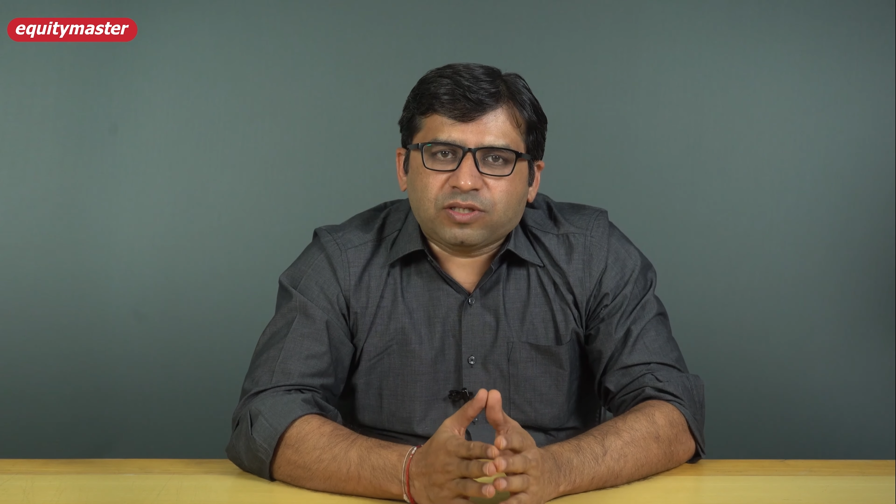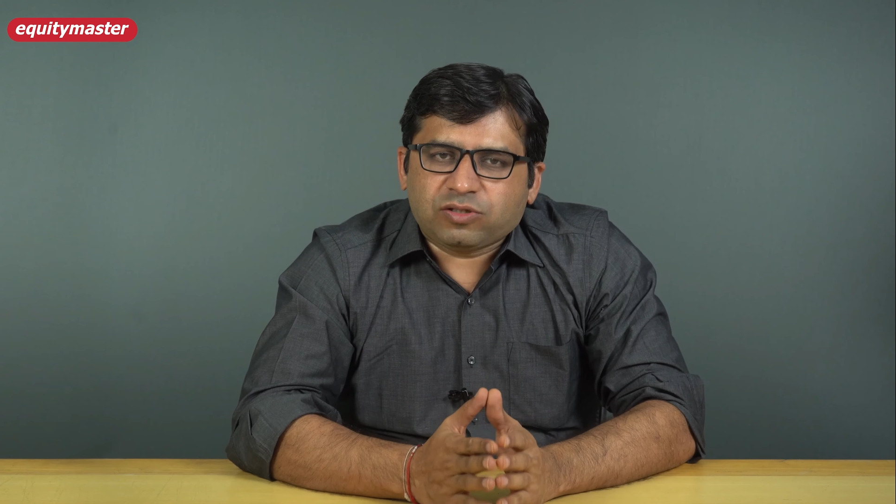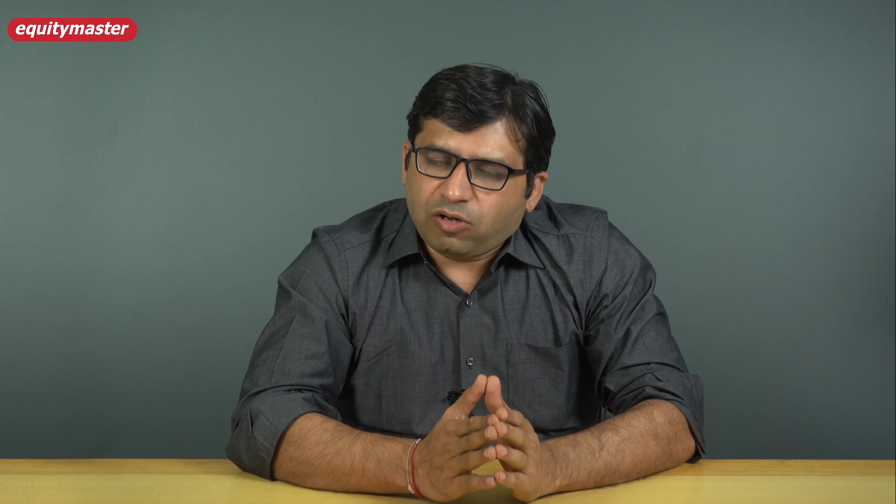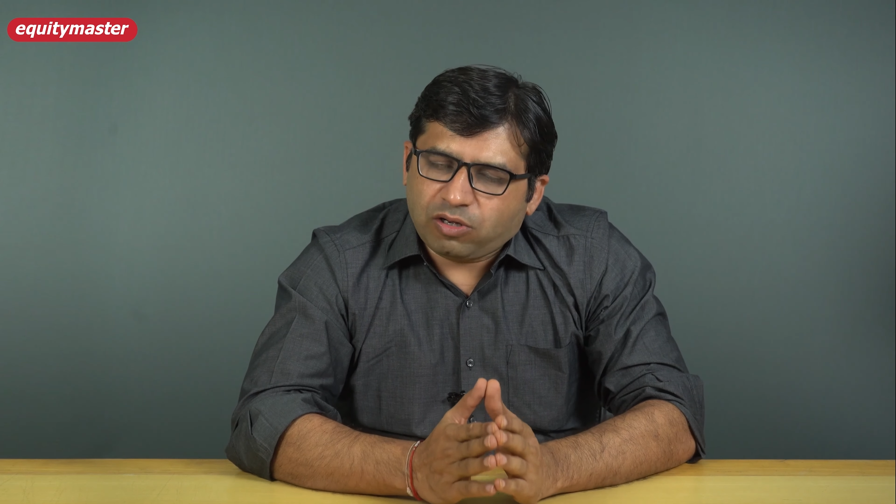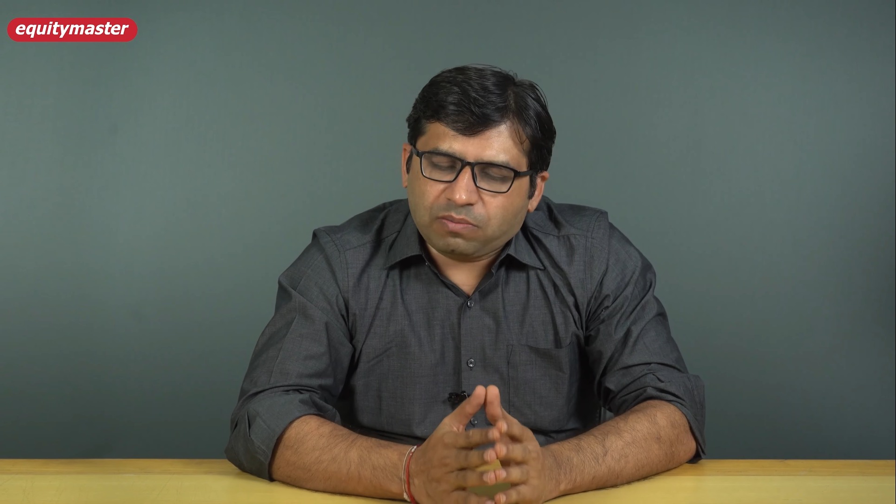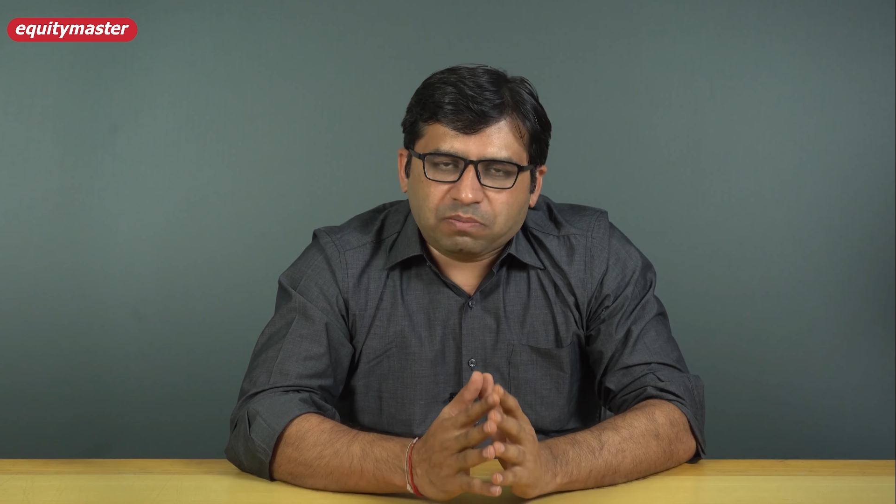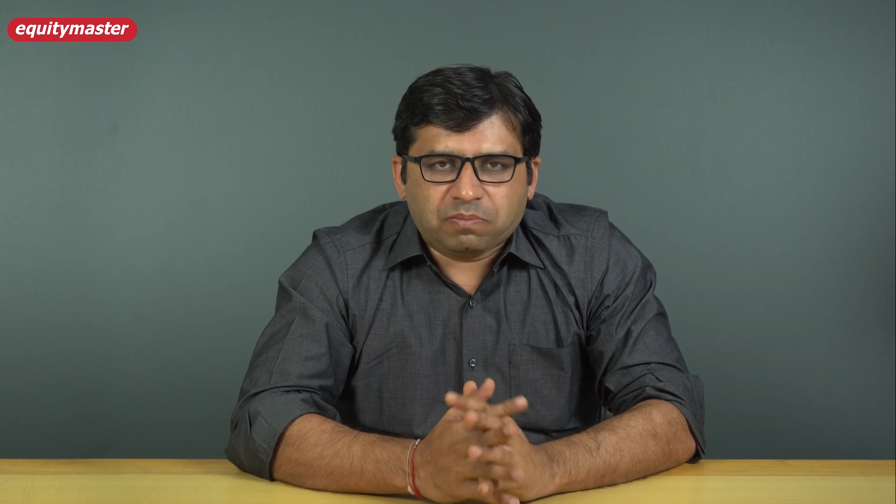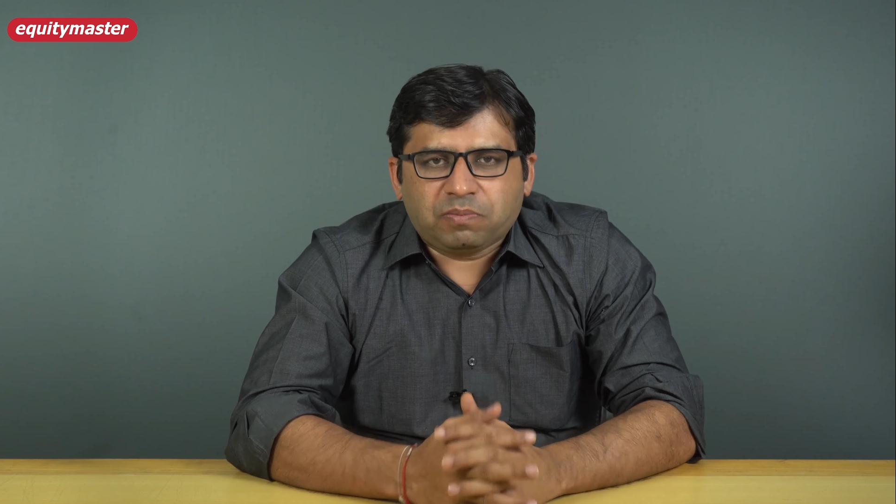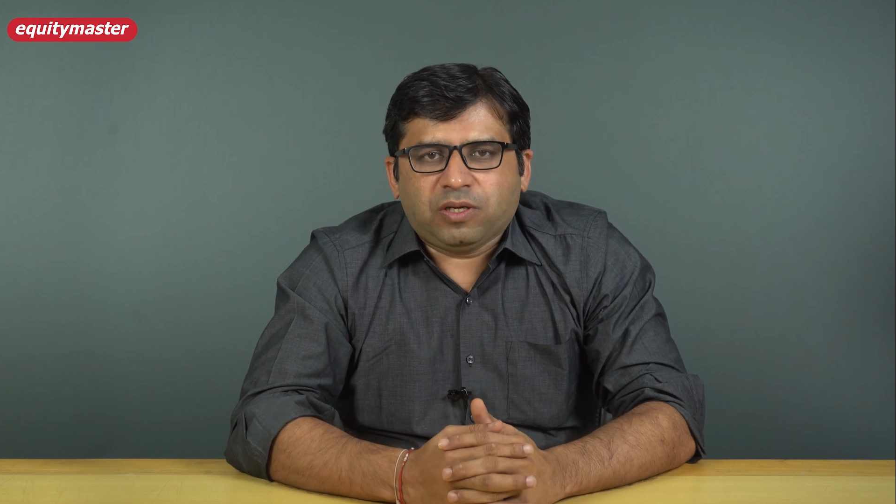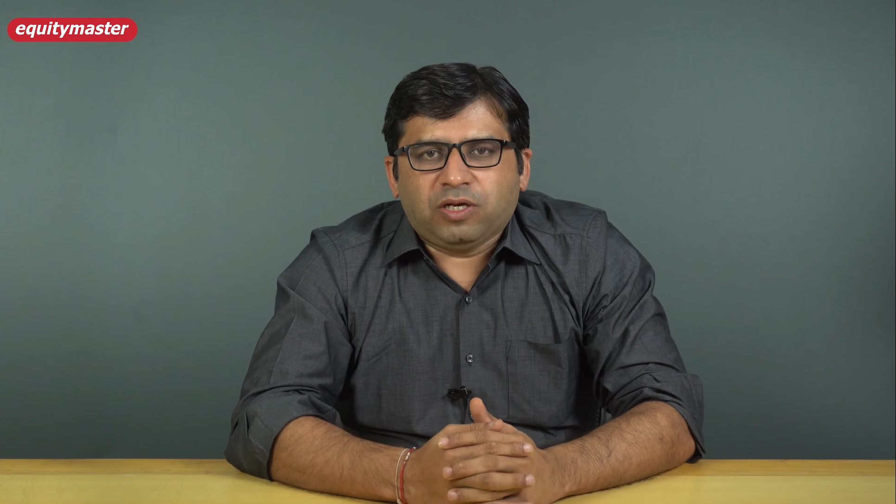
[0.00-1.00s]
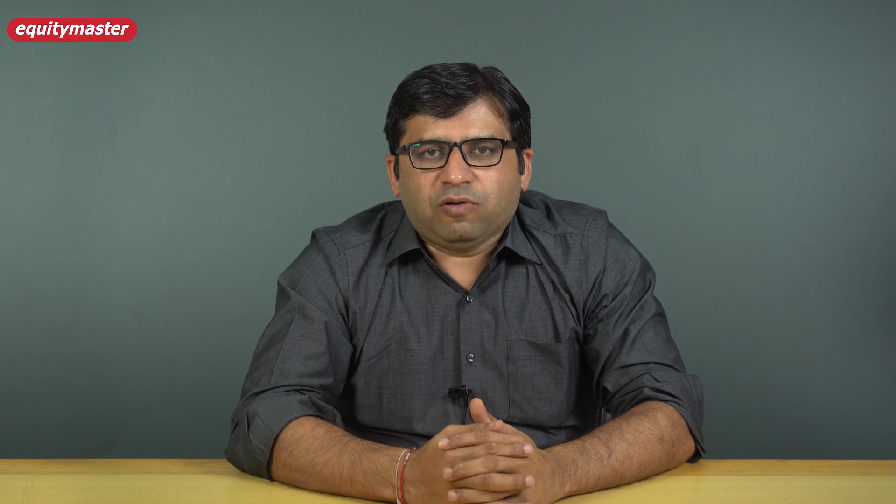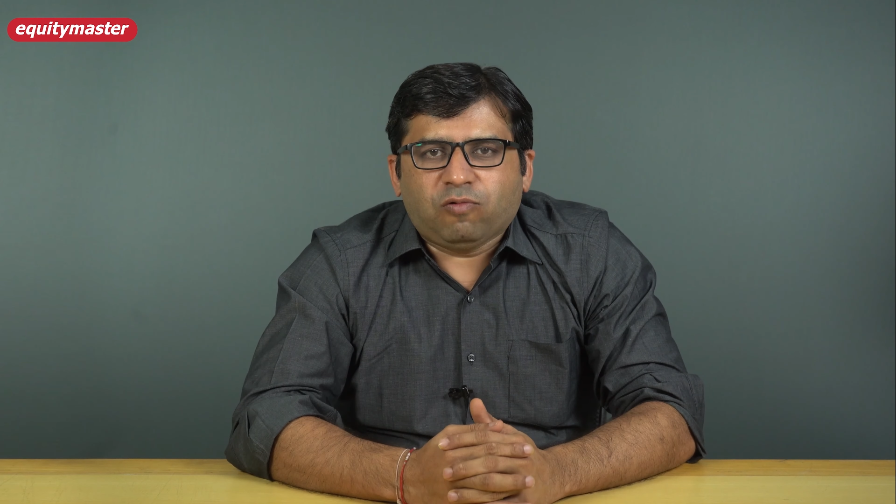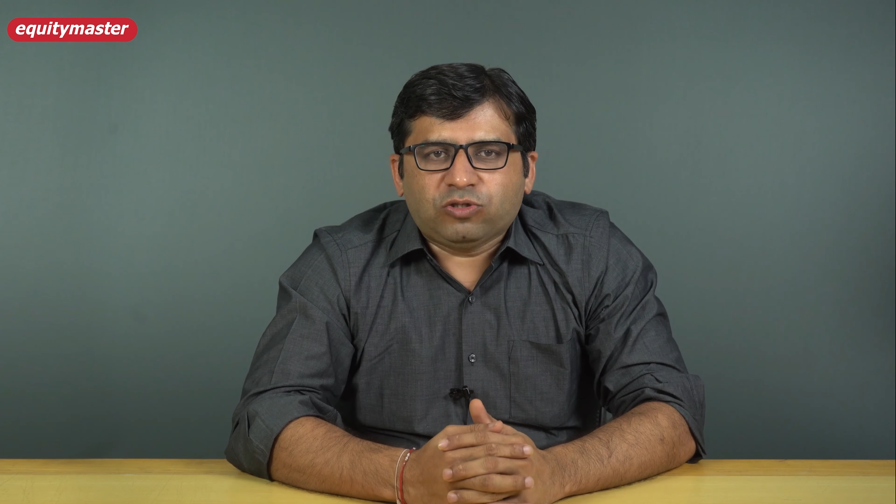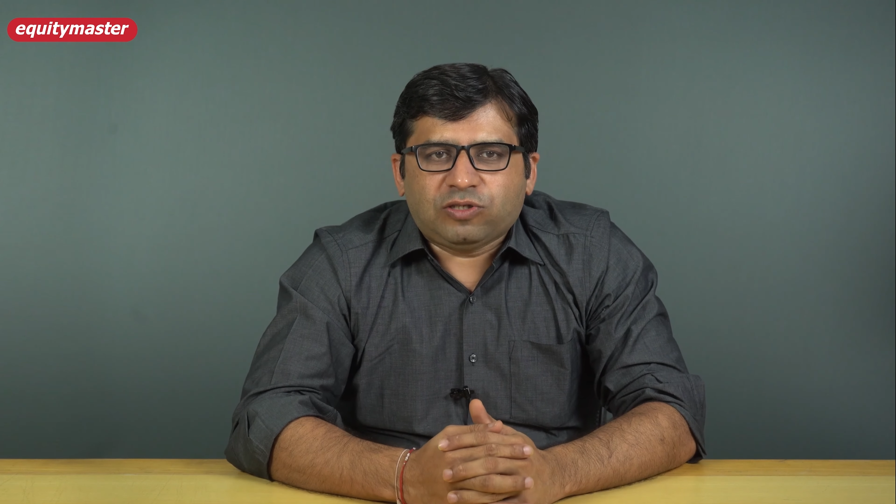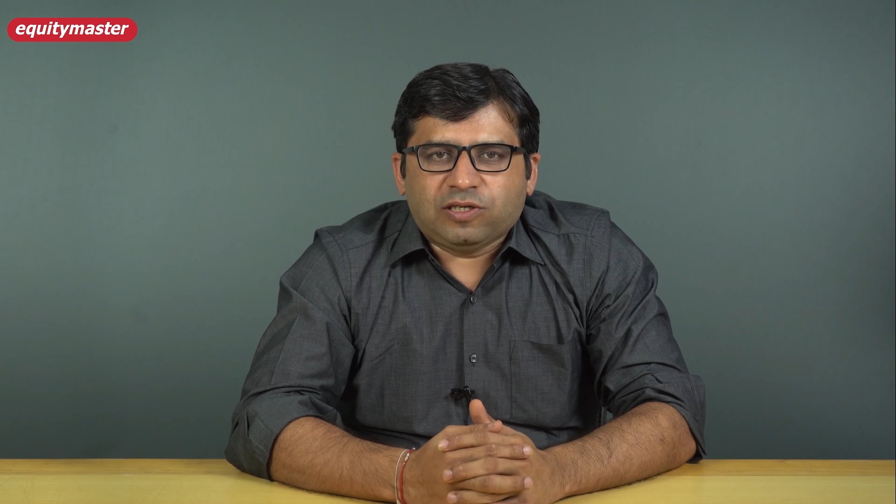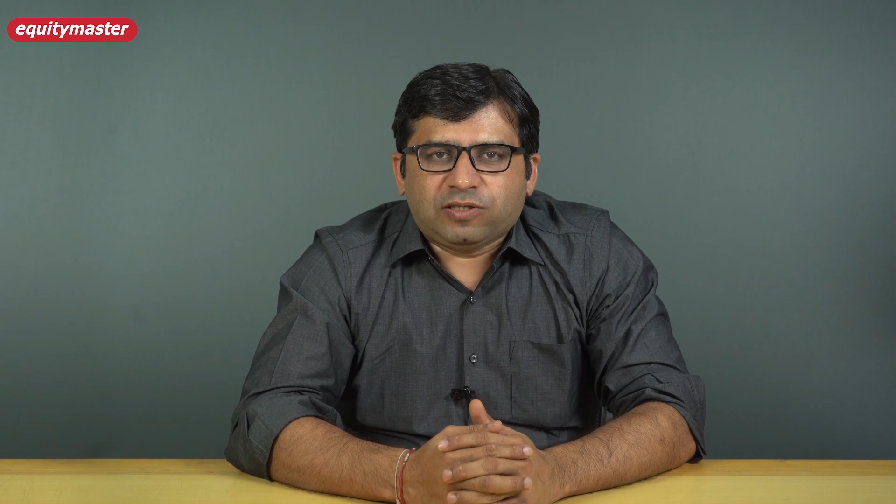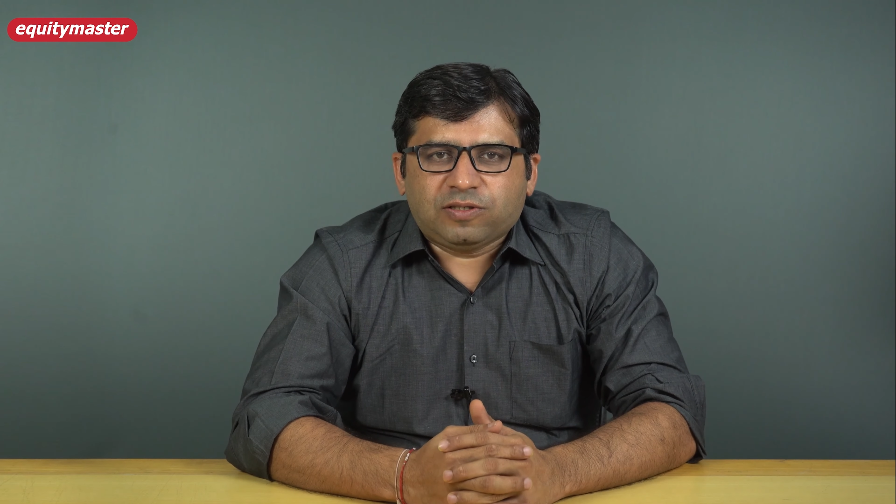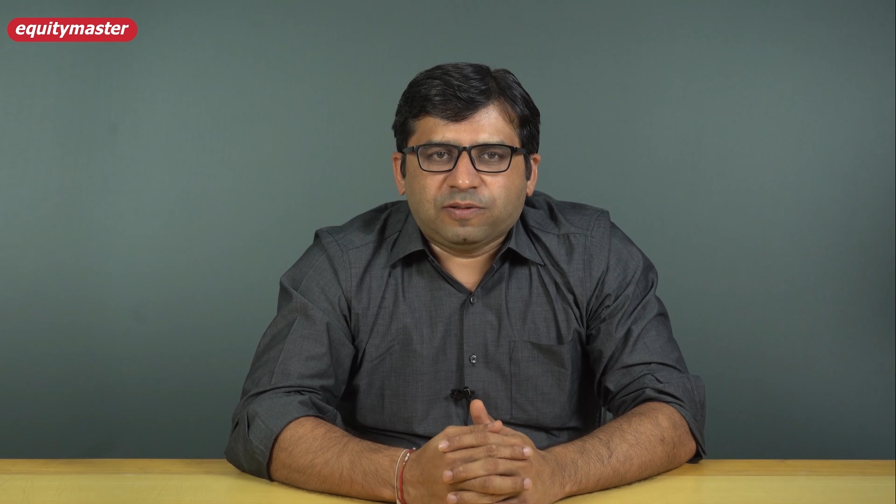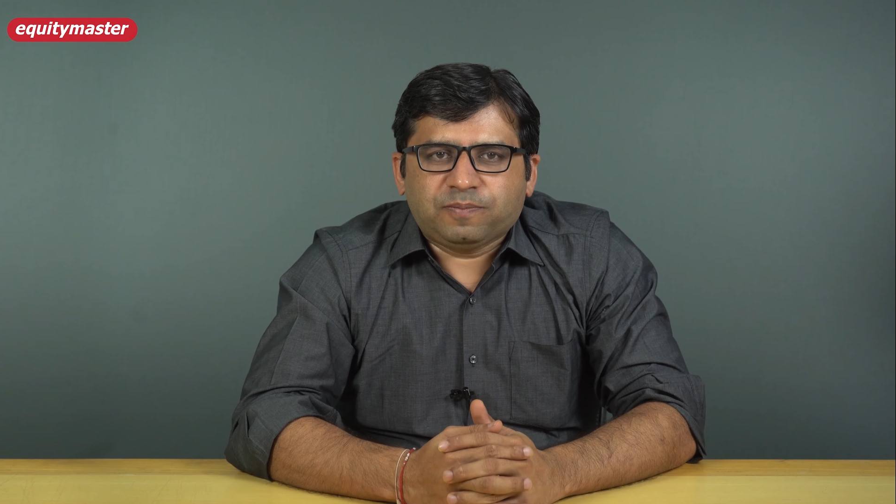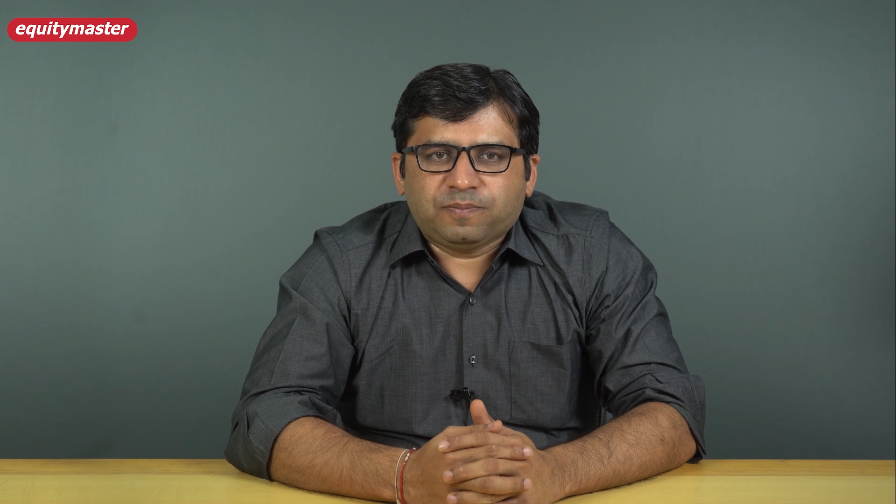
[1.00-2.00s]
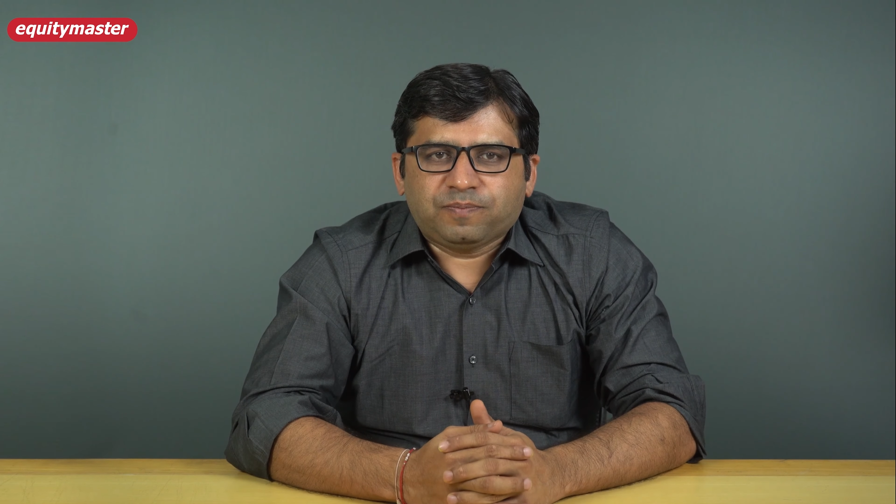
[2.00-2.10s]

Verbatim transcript: stock in your watch list.